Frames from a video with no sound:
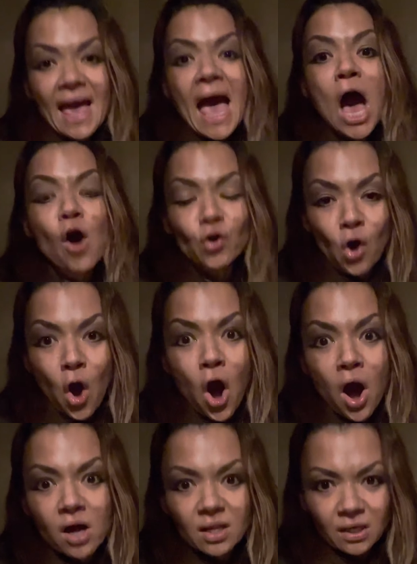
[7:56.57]

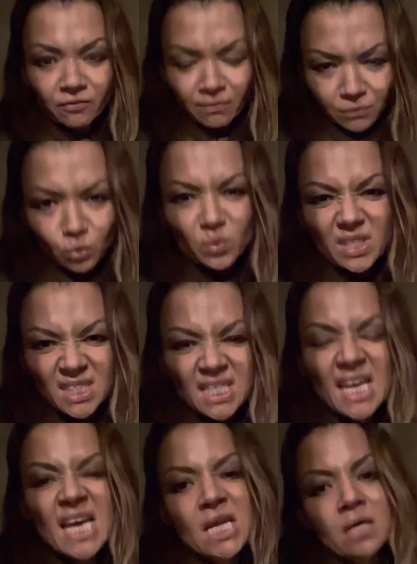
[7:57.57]
alcoholic from
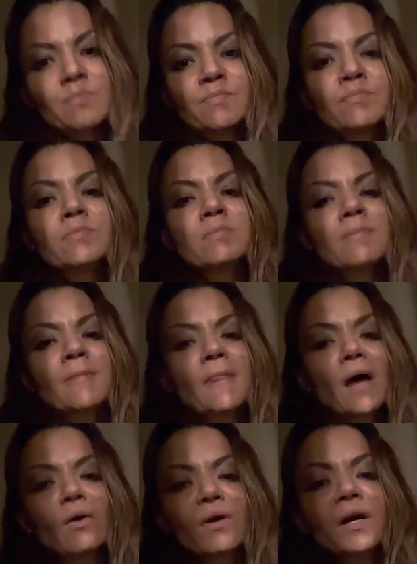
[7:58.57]
Louisiana.
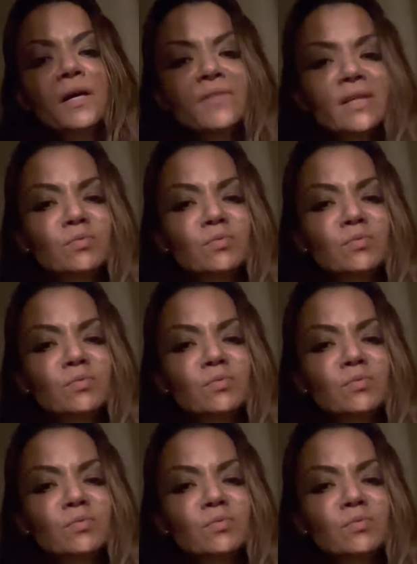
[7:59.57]
All right, that's